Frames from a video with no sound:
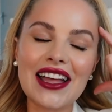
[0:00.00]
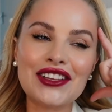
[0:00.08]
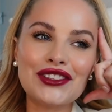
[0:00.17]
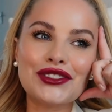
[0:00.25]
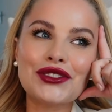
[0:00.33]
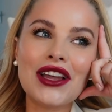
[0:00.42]

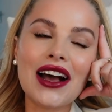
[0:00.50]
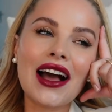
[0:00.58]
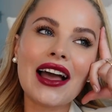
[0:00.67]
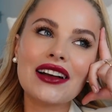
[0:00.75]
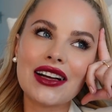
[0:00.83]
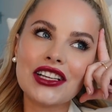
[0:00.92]
you
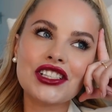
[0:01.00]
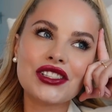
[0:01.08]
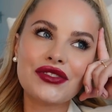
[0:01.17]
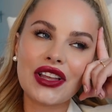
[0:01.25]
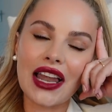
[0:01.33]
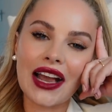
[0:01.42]
I
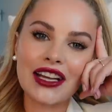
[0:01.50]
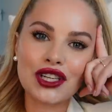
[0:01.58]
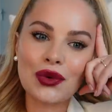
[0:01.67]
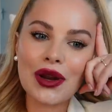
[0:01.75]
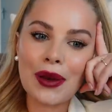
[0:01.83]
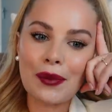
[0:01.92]
just feel like I
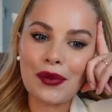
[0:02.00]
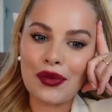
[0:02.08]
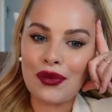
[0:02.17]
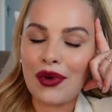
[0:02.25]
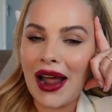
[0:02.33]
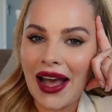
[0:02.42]
don't want to
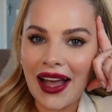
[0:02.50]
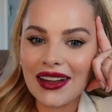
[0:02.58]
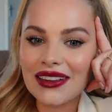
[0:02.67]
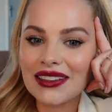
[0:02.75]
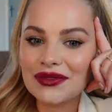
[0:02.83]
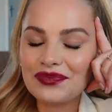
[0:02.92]

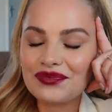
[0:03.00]
brag,